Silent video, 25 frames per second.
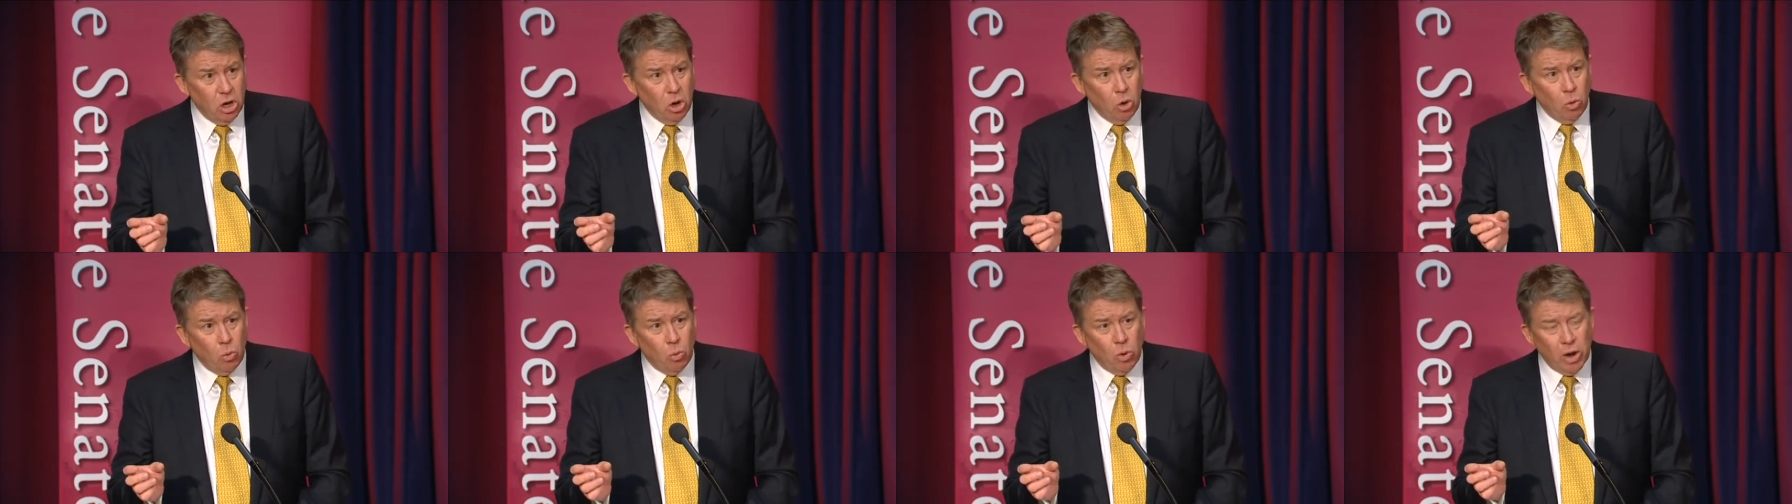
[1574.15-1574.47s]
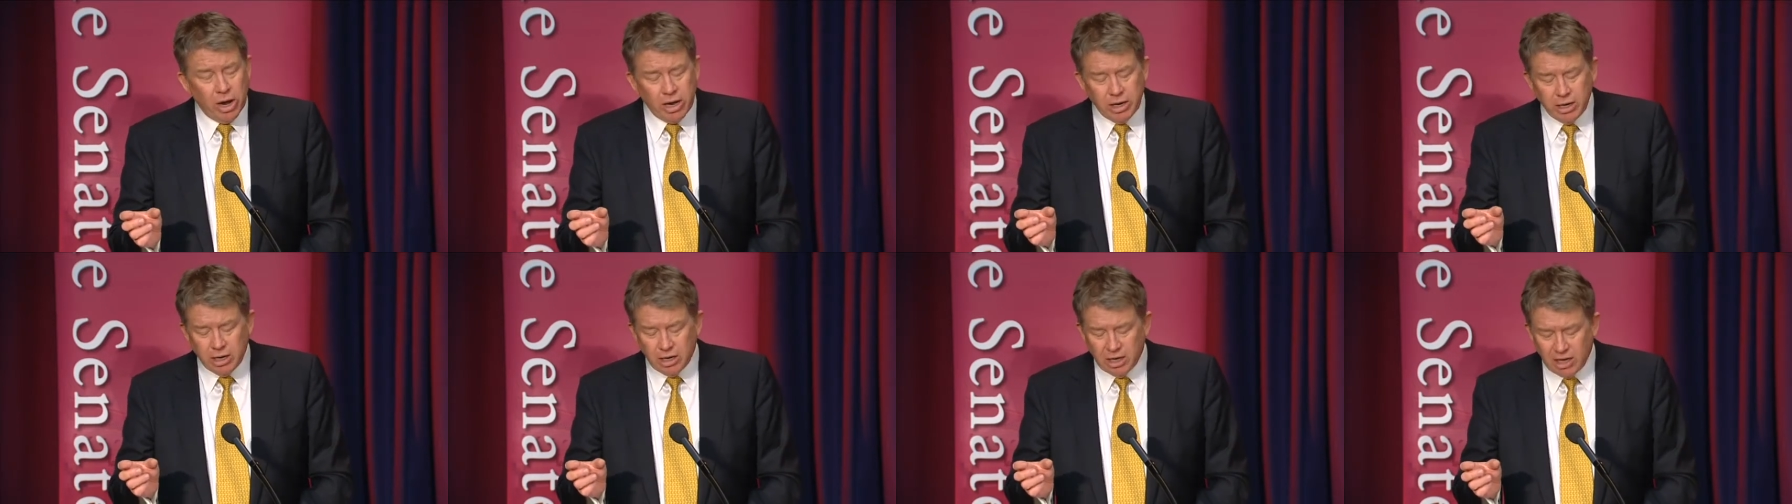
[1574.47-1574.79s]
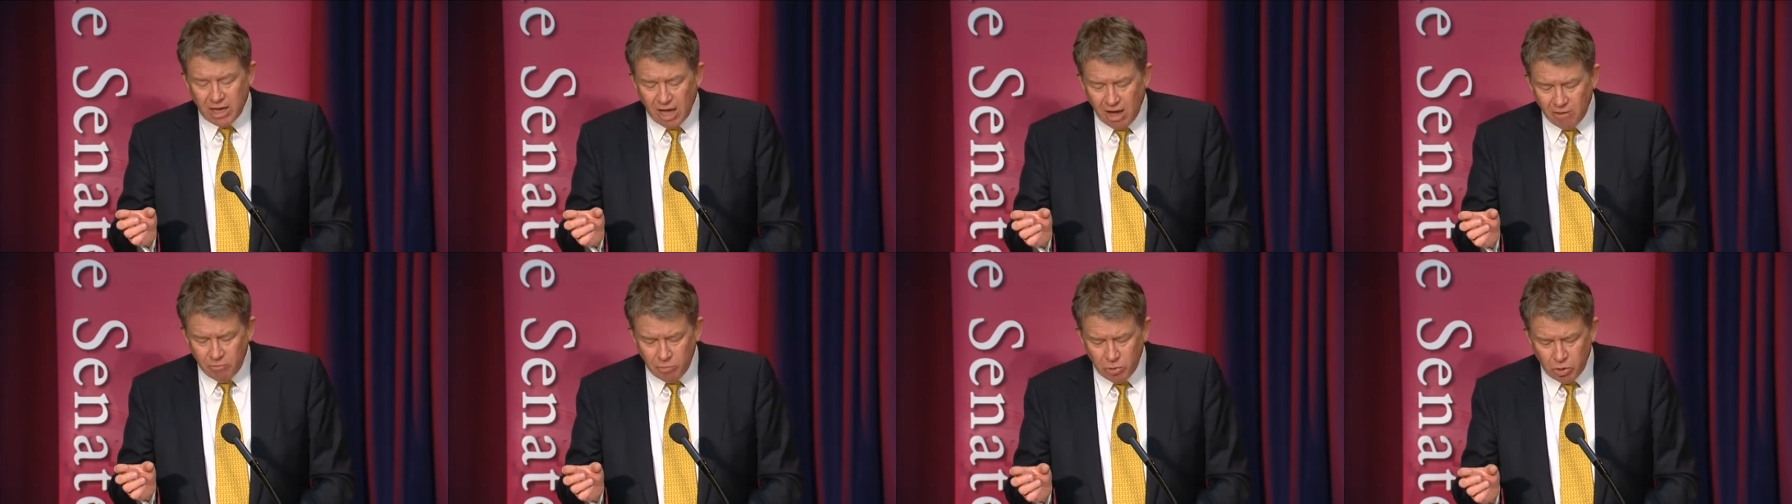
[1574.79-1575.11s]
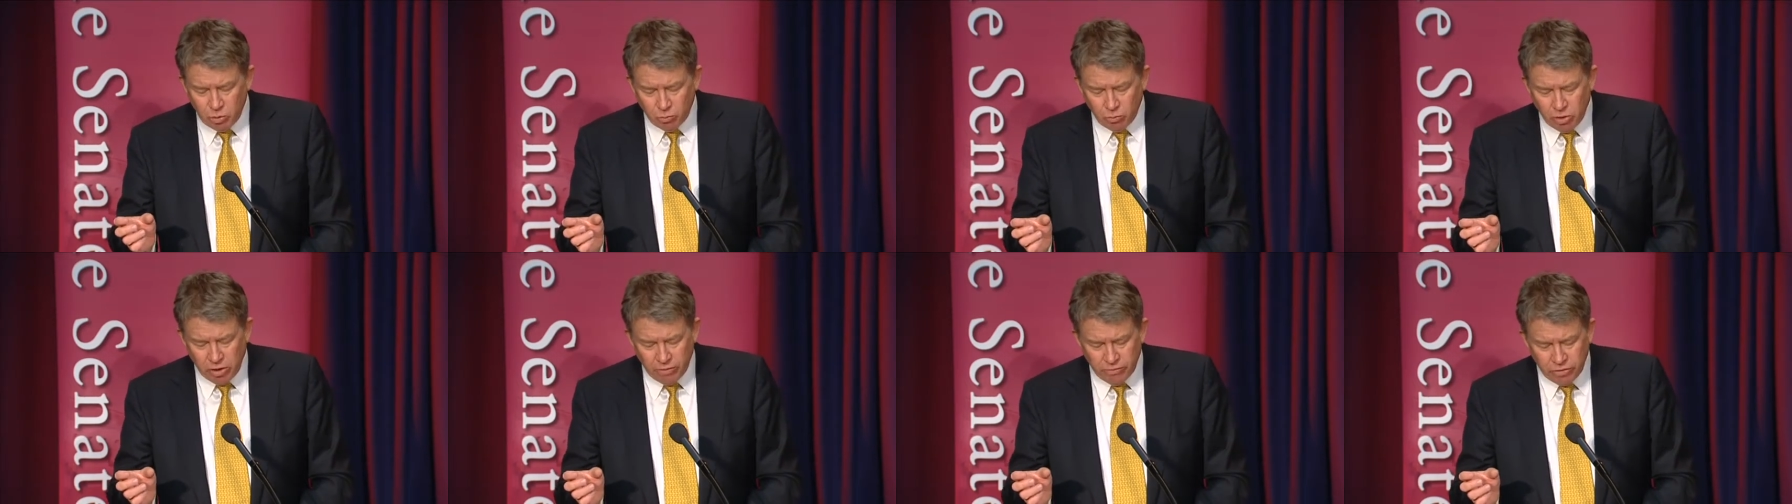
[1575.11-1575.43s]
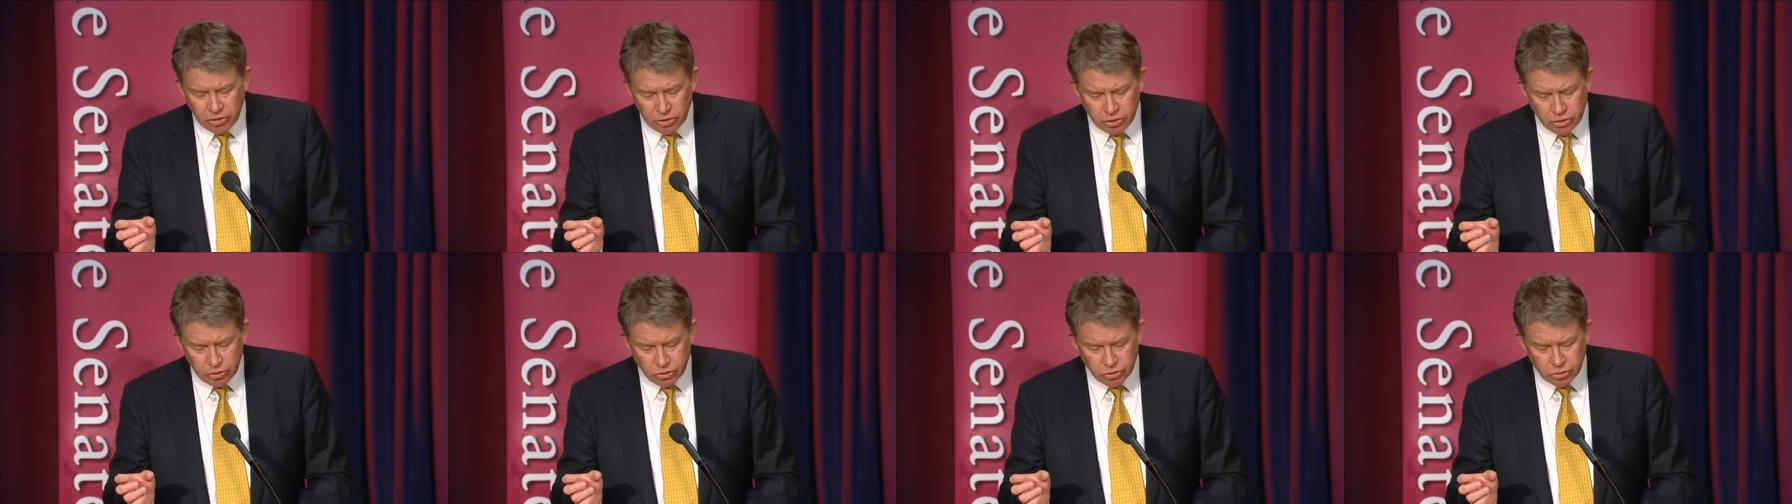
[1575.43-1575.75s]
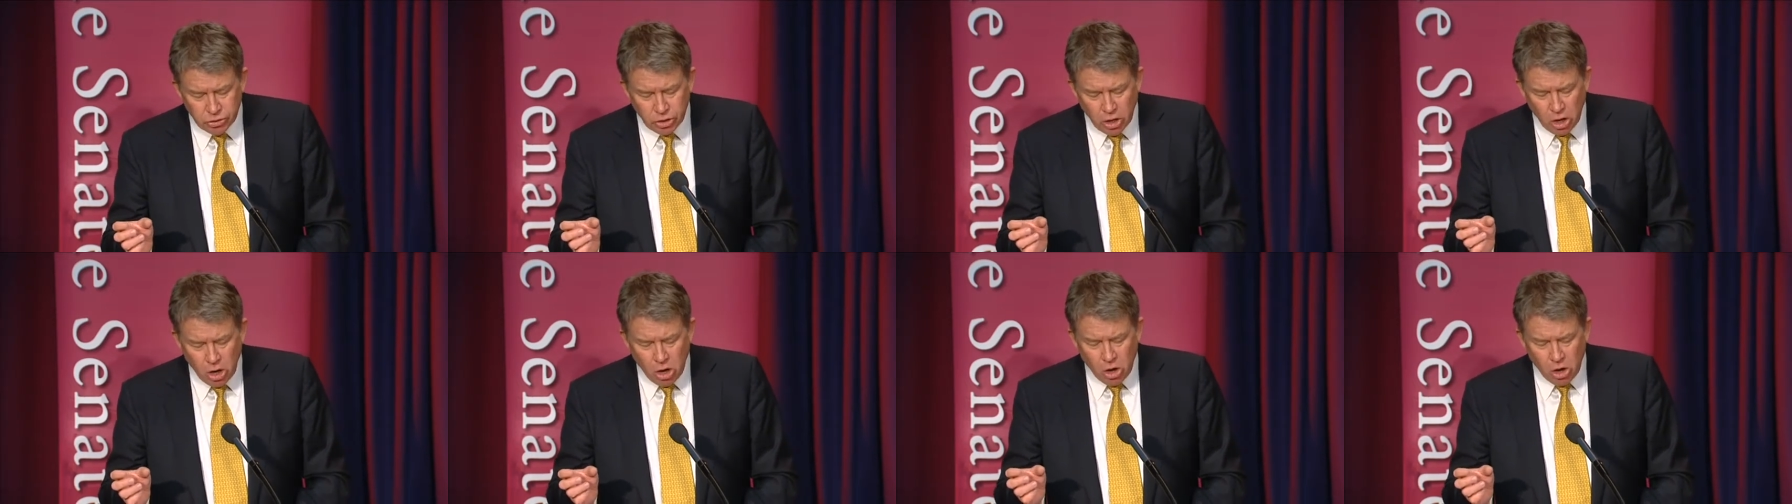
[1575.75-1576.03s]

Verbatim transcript: when government revenues